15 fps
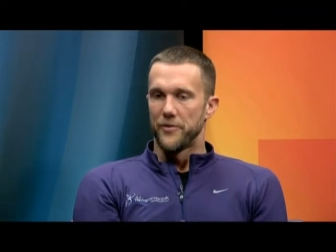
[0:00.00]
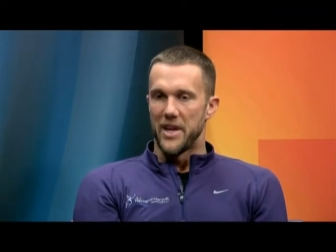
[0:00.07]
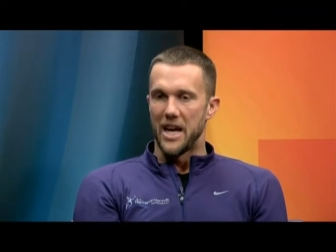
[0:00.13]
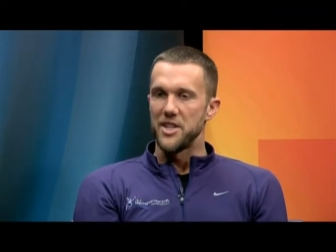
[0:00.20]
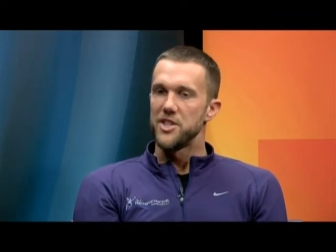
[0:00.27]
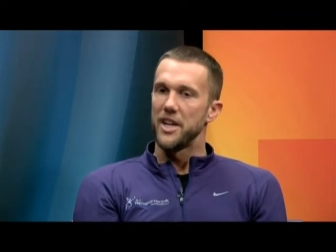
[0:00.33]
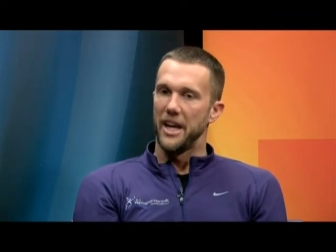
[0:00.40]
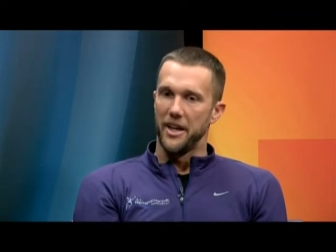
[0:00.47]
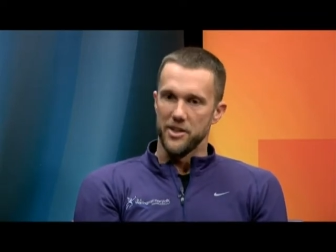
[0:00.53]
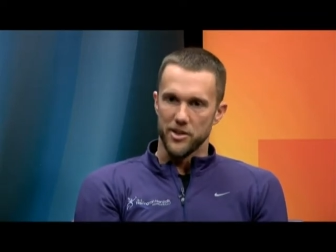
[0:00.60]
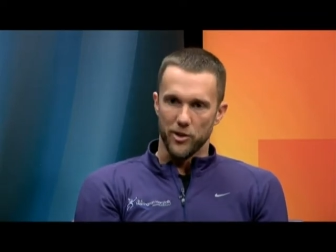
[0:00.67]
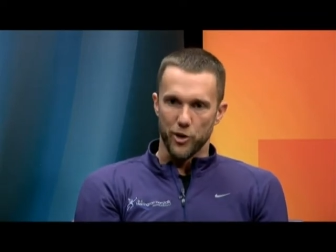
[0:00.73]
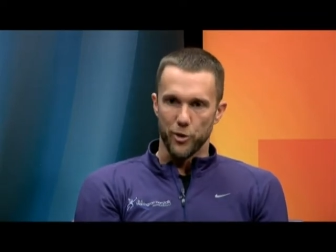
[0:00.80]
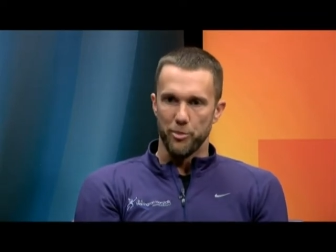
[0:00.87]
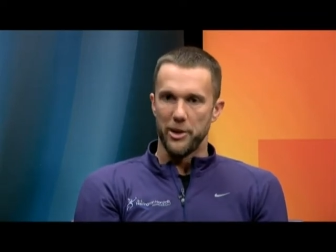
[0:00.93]
had changed
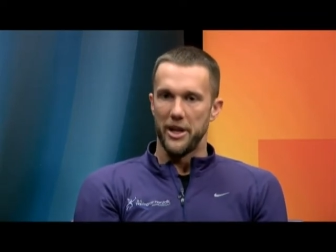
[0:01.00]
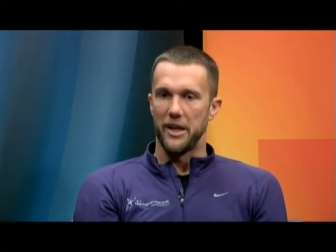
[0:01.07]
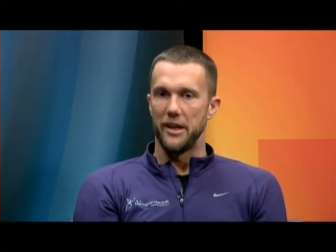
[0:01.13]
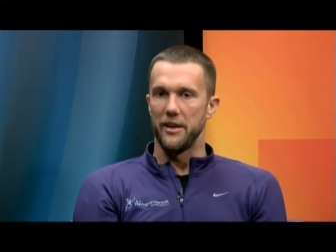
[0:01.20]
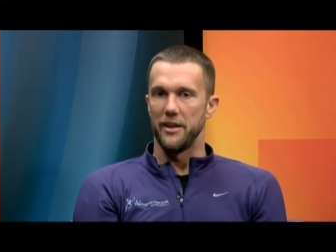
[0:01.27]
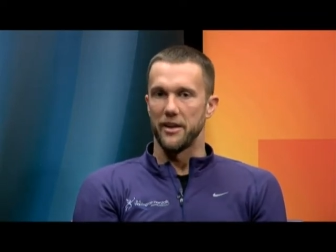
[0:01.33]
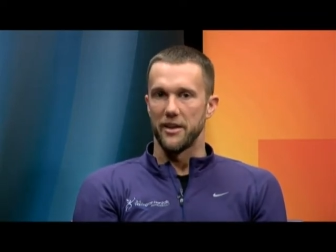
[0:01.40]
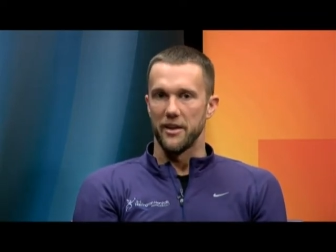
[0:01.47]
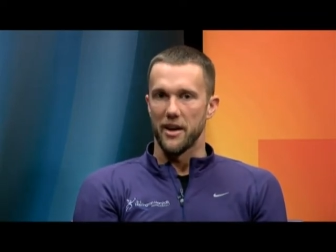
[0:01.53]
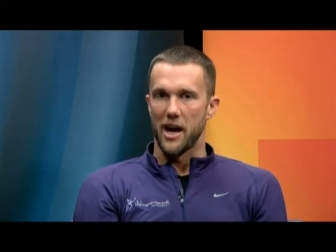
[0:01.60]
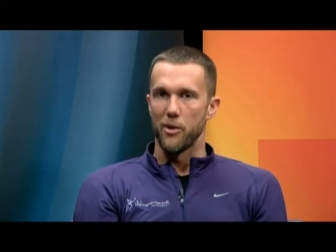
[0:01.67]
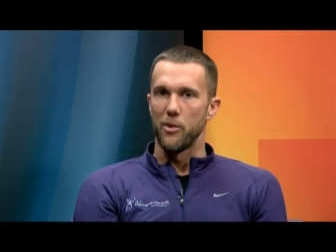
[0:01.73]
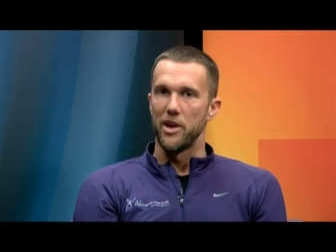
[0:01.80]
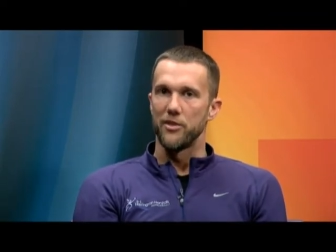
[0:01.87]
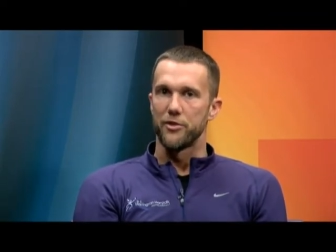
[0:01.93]
a little bit, and
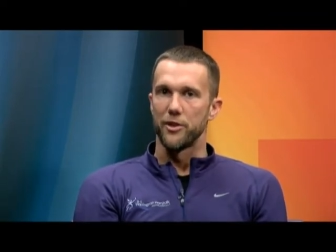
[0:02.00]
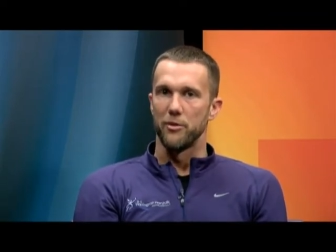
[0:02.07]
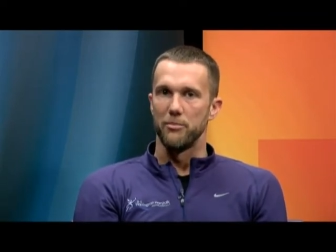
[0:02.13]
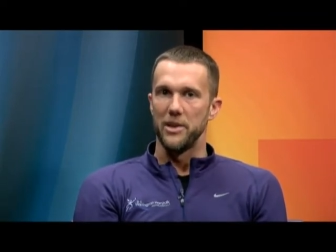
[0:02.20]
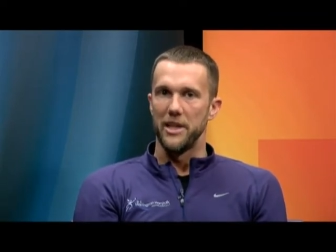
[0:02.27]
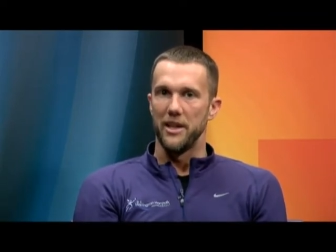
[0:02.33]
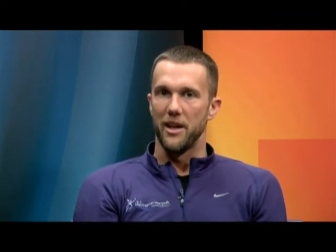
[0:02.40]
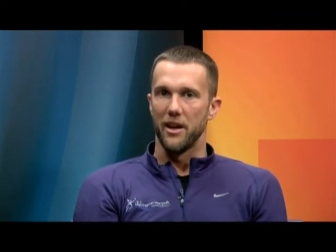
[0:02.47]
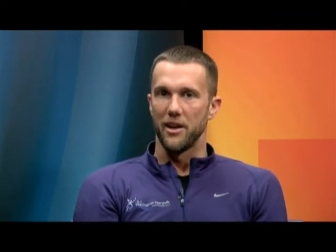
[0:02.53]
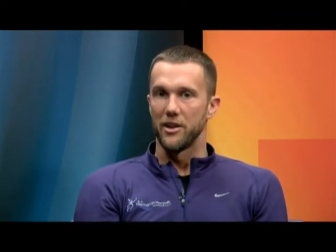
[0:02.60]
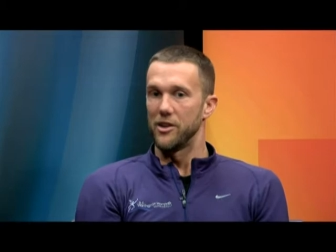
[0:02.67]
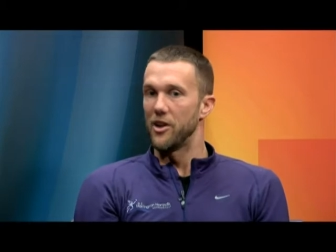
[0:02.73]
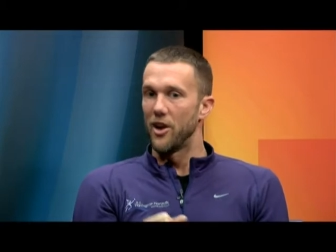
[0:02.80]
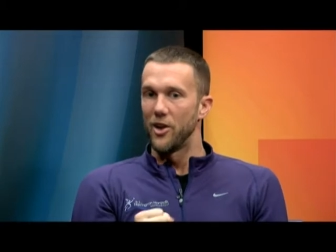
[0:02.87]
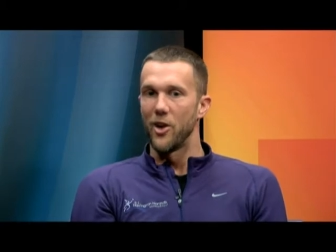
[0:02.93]
I went from being a
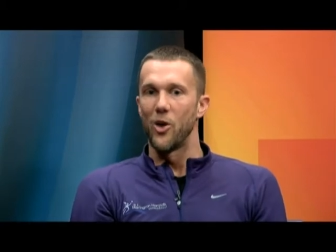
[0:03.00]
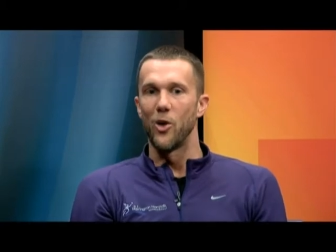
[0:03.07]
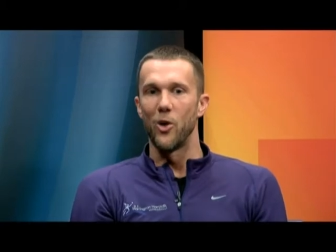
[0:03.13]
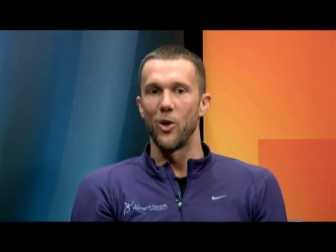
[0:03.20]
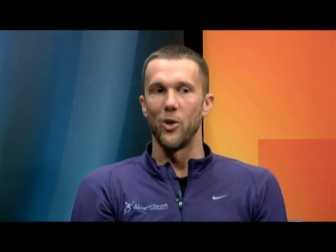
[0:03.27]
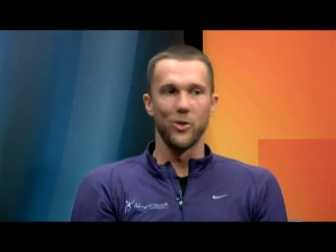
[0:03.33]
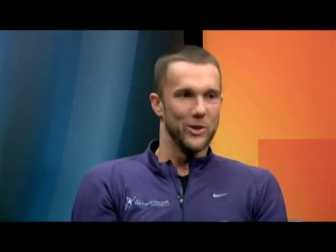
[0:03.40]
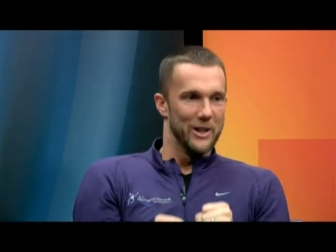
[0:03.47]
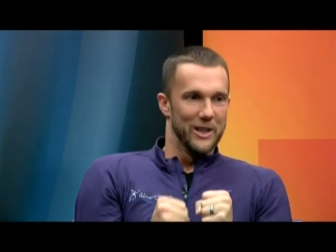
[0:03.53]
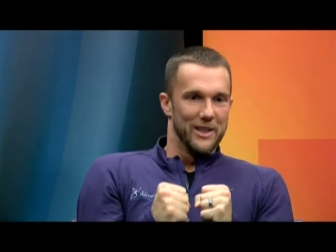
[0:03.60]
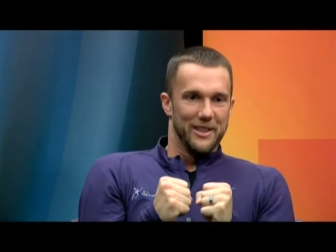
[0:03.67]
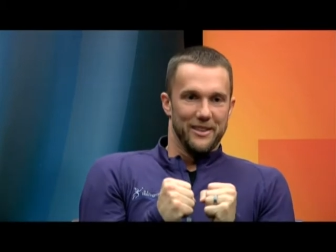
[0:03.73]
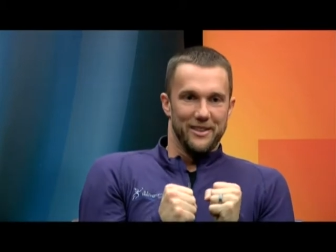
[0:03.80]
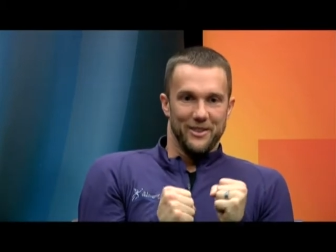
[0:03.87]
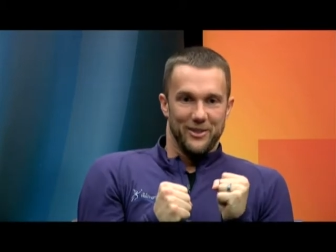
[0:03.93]
gung ho
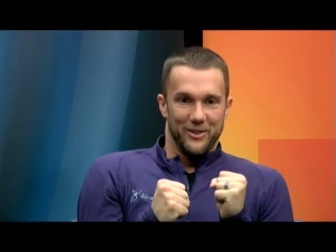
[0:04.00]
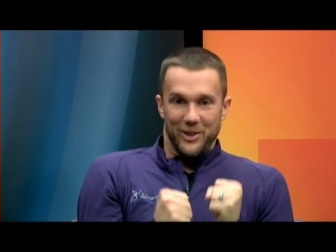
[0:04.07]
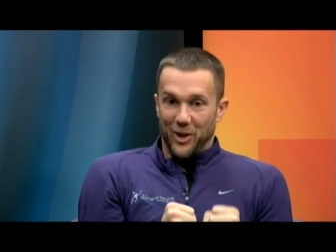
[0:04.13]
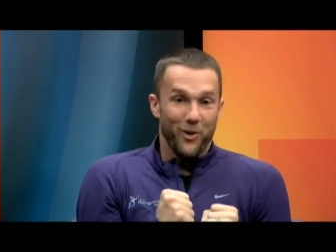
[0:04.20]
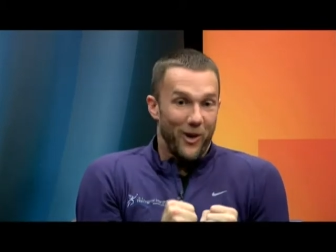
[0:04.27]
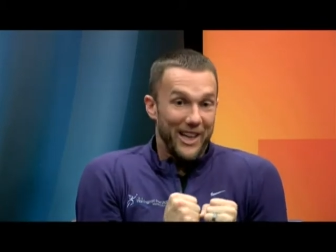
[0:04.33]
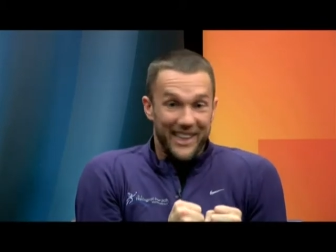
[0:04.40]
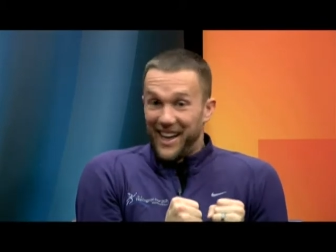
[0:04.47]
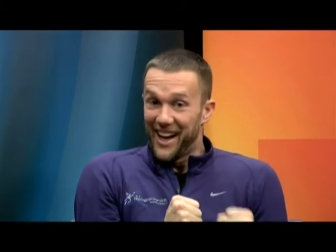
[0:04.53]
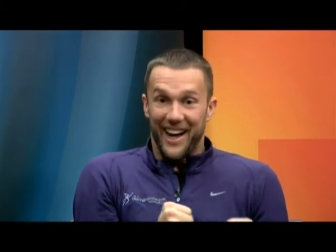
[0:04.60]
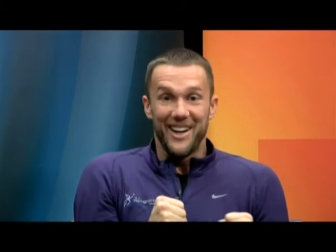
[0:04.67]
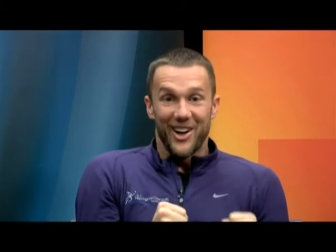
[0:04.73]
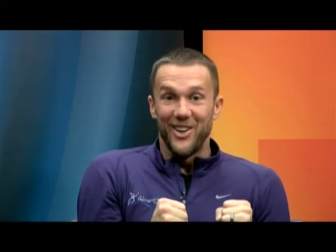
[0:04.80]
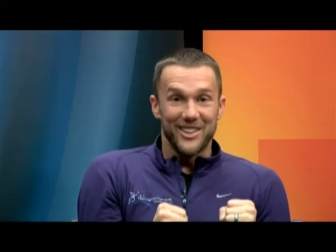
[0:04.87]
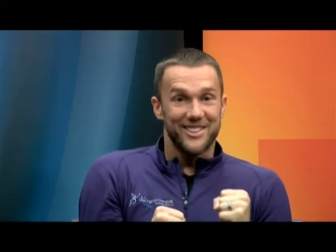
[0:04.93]
little white
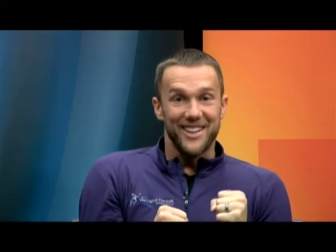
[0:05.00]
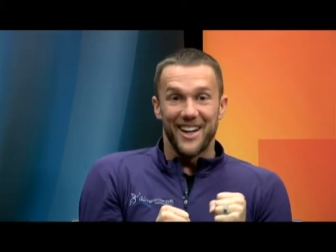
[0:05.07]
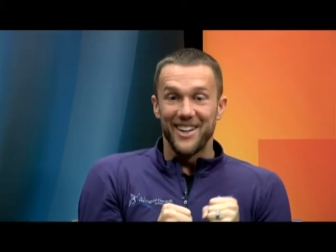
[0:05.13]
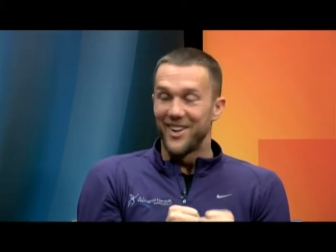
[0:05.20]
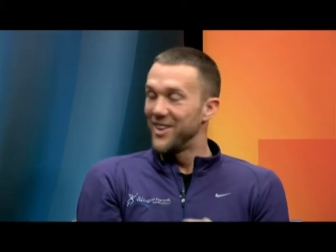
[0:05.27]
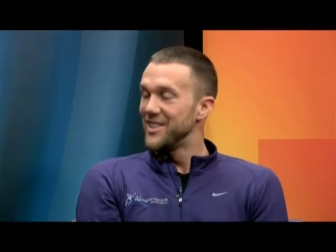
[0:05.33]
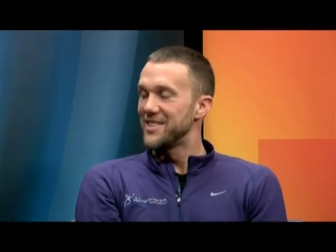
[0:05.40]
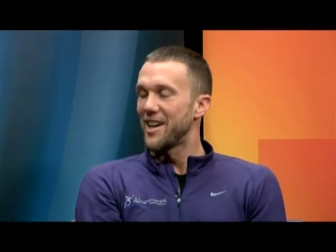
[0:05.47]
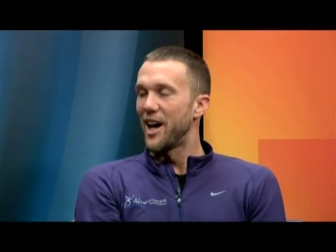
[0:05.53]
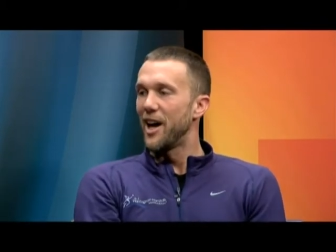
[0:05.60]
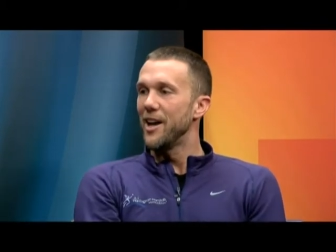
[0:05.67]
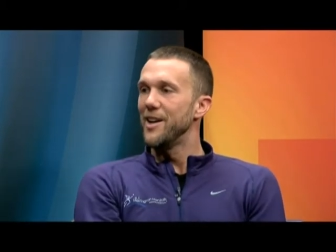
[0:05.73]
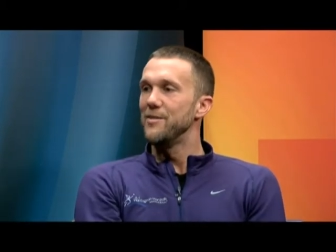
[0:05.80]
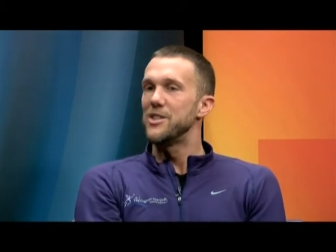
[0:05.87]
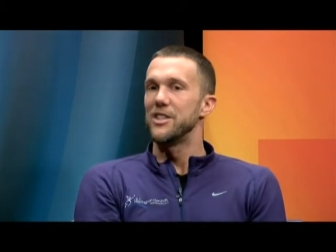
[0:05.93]
guy, all excited all the
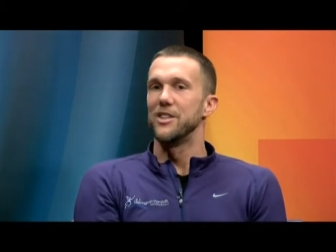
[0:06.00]
time, yeah.